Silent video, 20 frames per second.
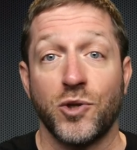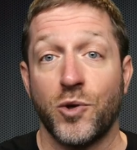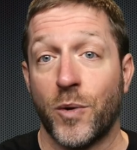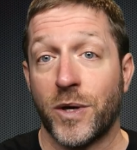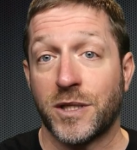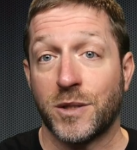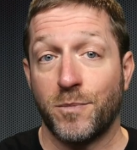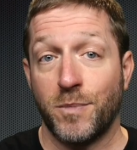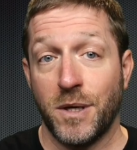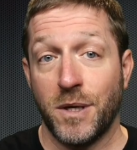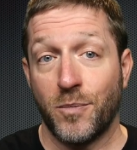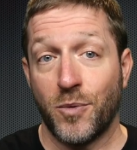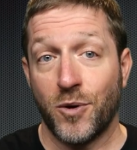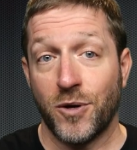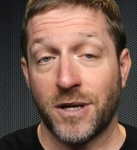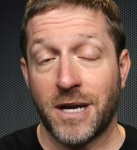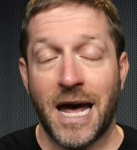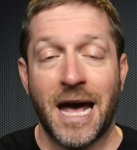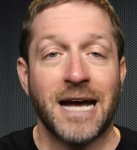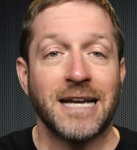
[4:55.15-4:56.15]
USB
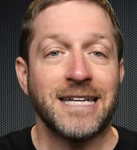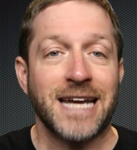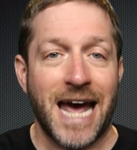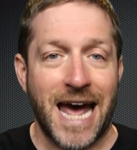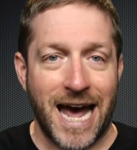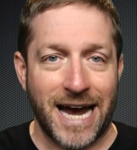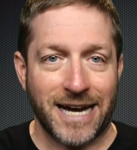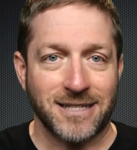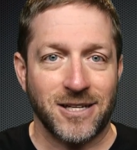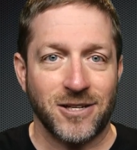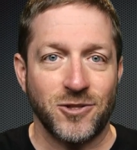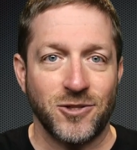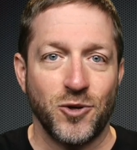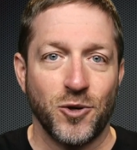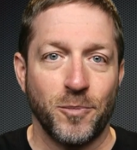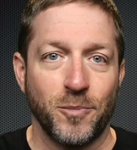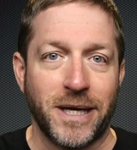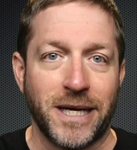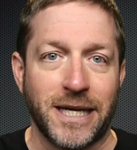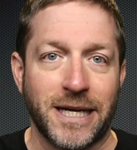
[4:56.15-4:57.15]
port to access
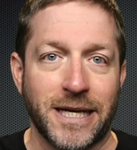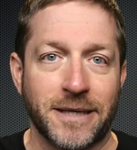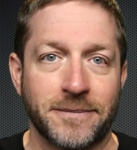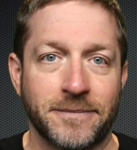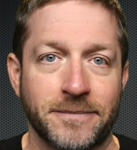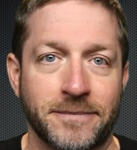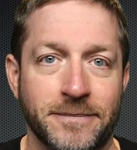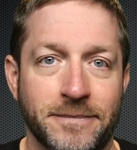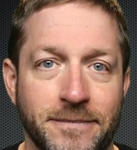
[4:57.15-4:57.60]
your media.